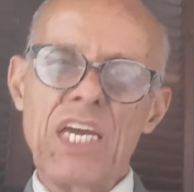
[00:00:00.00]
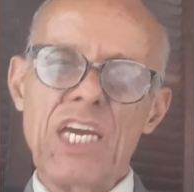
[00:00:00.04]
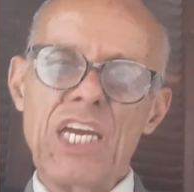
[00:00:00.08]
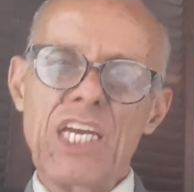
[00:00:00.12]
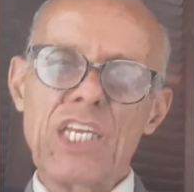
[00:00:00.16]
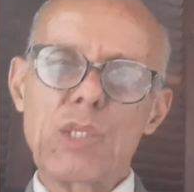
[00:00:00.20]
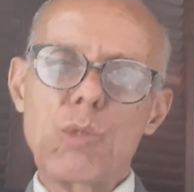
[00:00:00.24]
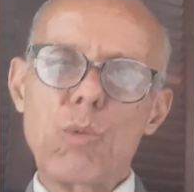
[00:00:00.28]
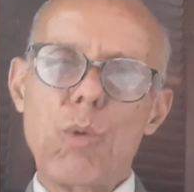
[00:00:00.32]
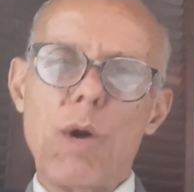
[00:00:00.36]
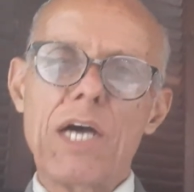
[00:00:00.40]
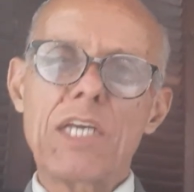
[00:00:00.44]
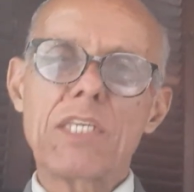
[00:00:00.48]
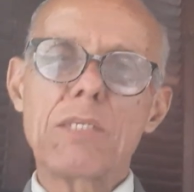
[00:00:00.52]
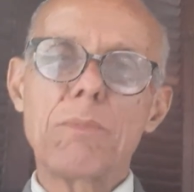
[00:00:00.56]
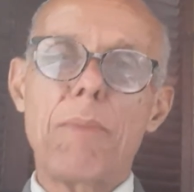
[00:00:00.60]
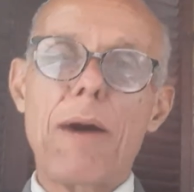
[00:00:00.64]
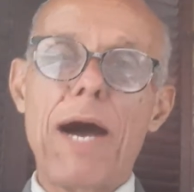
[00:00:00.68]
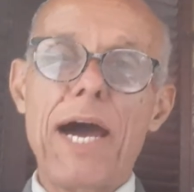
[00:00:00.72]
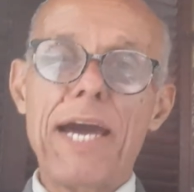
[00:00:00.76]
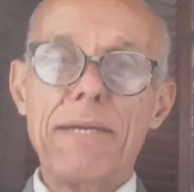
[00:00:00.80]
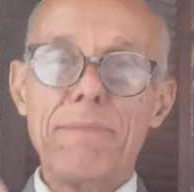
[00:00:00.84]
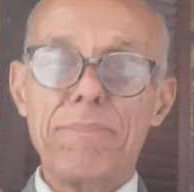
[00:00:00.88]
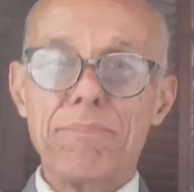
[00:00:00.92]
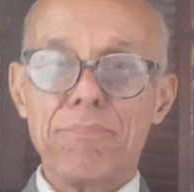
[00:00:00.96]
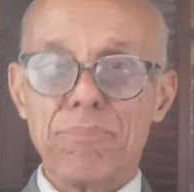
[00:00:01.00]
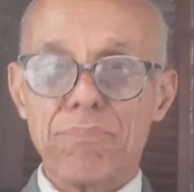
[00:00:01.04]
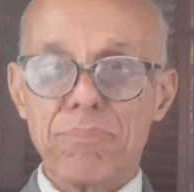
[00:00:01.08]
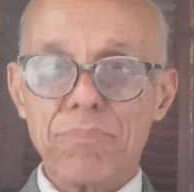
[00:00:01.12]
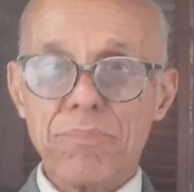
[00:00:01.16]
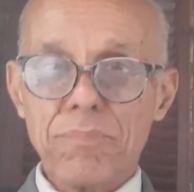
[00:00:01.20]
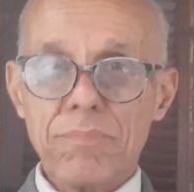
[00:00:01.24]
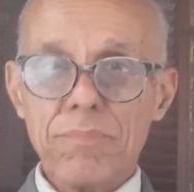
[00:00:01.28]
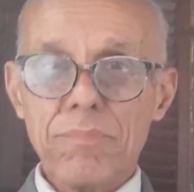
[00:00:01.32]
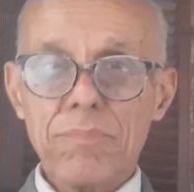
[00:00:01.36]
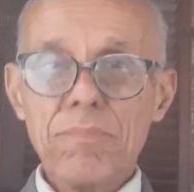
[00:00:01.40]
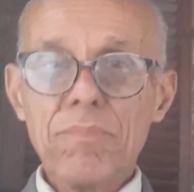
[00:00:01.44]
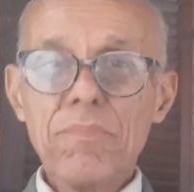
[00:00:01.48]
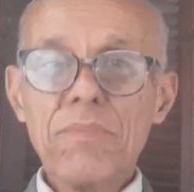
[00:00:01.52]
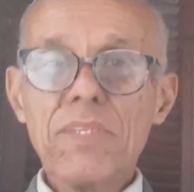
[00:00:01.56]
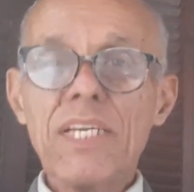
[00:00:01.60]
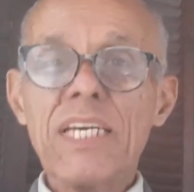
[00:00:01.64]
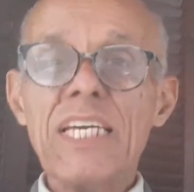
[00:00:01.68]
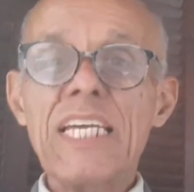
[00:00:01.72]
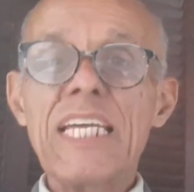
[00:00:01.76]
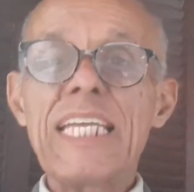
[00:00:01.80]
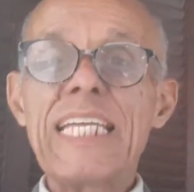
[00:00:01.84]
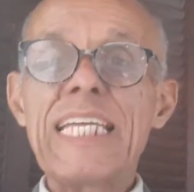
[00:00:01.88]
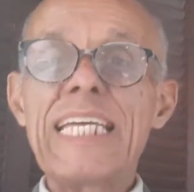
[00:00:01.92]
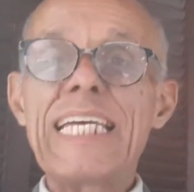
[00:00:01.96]
It was by
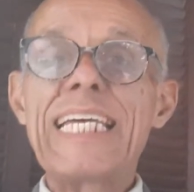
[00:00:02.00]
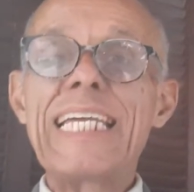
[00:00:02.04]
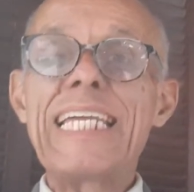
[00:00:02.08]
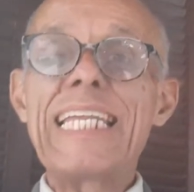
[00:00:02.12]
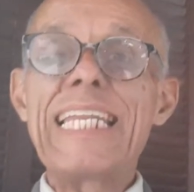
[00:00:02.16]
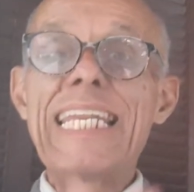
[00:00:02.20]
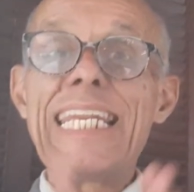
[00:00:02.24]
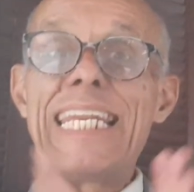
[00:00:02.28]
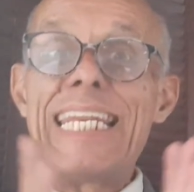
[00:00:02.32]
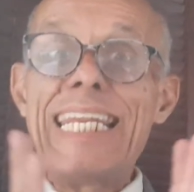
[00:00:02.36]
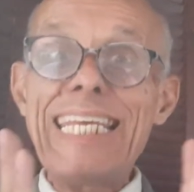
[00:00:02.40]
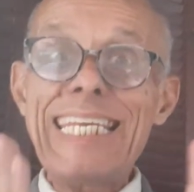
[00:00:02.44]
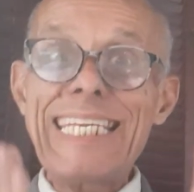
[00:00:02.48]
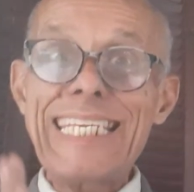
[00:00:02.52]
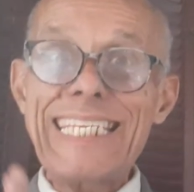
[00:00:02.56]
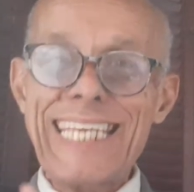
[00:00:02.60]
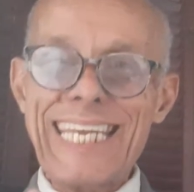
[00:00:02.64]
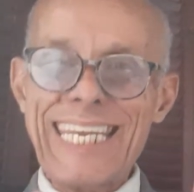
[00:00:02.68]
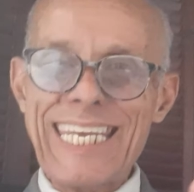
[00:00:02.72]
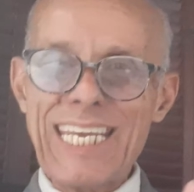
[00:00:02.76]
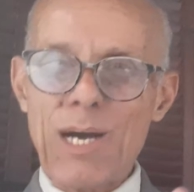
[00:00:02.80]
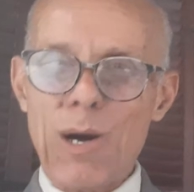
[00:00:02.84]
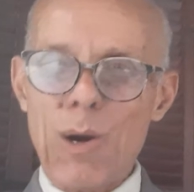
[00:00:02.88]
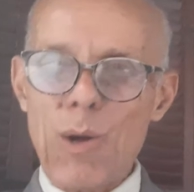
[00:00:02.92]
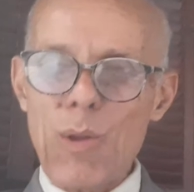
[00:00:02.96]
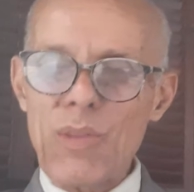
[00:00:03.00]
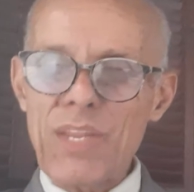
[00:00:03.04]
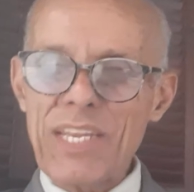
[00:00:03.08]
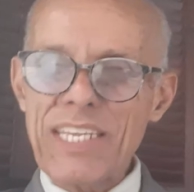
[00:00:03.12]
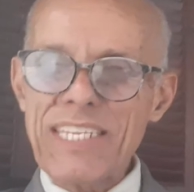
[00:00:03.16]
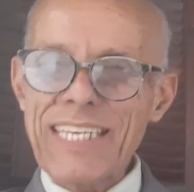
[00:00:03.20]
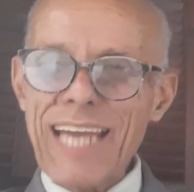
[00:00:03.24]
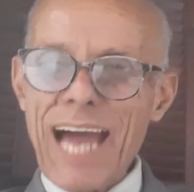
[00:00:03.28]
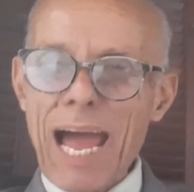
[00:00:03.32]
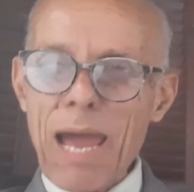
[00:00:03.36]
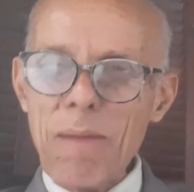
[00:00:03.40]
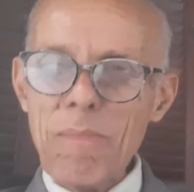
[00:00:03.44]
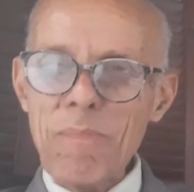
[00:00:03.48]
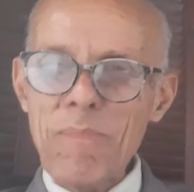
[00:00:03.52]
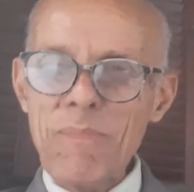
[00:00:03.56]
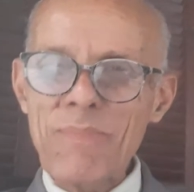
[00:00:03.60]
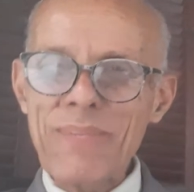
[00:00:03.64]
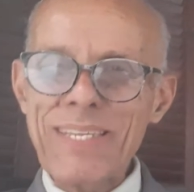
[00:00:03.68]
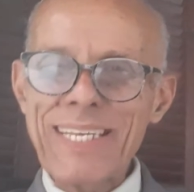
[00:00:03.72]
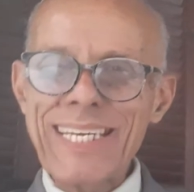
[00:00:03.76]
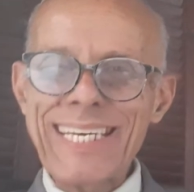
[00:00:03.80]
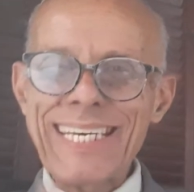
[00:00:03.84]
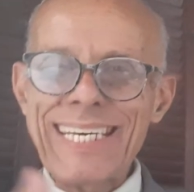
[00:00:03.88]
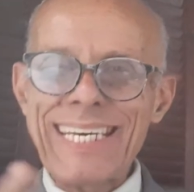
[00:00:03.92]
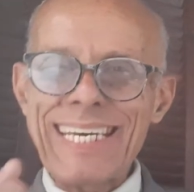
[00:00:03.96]
listening all the time,
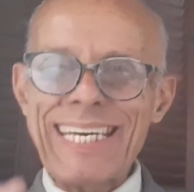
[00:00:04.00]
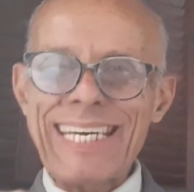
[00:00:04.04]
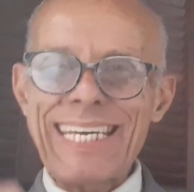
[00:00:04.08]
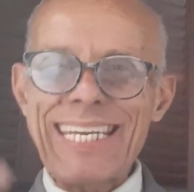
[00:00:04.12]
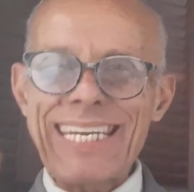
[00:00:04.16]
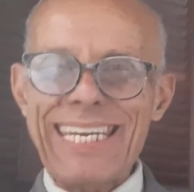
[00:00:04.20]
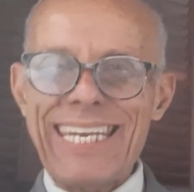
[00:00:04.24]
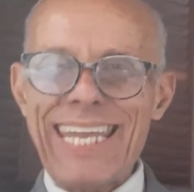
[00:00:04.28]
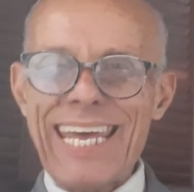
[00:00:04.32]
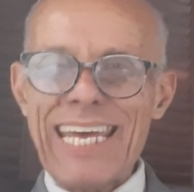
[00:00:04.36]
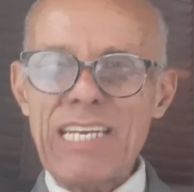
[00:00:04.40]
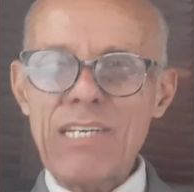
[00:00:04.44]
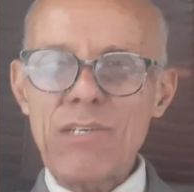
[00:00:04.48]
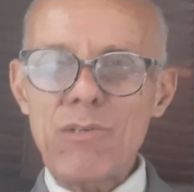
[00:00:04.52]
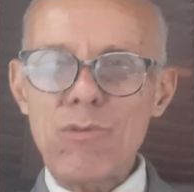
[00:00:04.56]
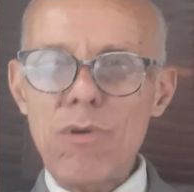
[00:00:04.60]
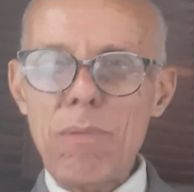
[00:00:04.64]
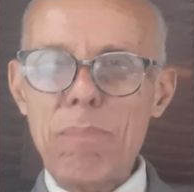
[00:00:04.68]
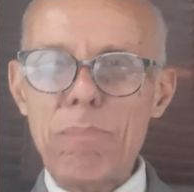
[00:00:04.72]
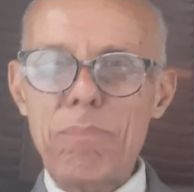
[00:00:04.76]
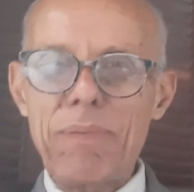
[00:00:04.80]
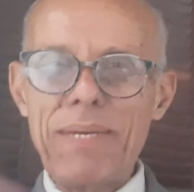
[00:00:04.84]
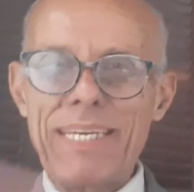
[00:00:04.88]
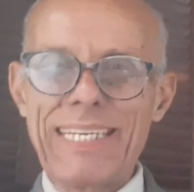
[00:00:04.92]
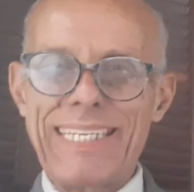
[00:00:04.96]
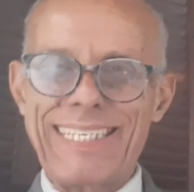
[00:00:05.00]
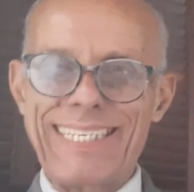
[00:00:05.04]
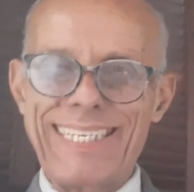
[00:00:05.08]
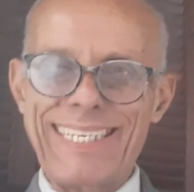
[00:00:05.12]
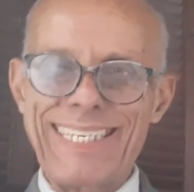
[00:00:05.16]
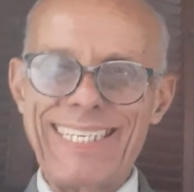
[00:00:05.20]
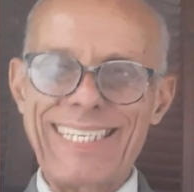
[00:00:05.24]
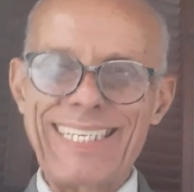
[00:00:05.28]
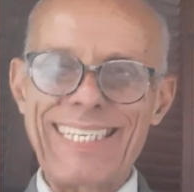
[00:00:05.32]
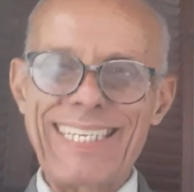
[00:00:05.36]
then repeat.